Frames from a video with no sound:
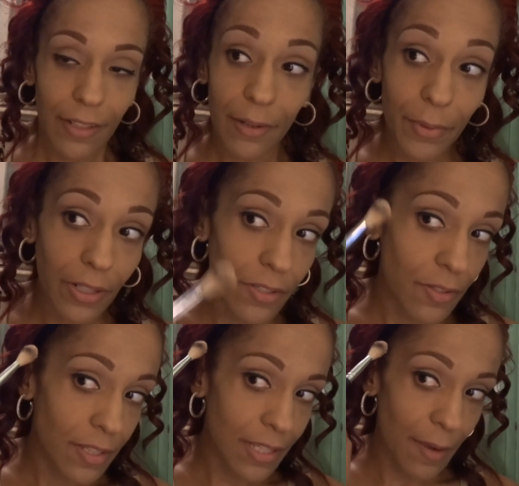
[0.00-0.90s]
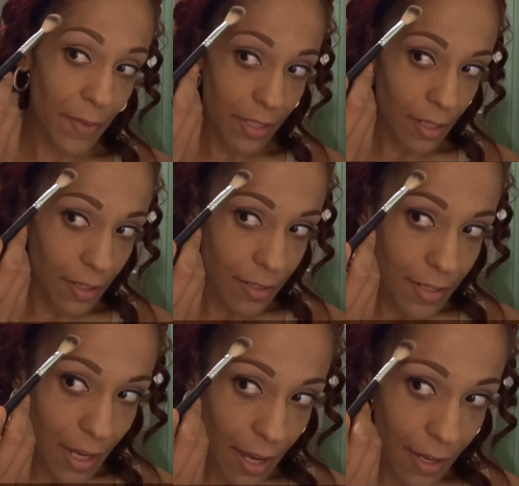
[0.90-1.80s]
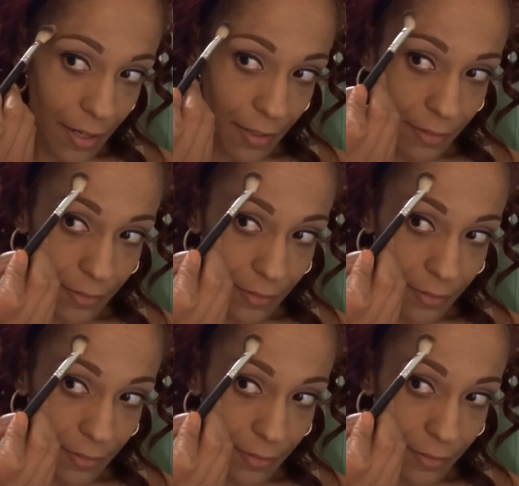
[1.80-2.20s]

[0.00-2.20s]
Now we're gonna do the same on the other side,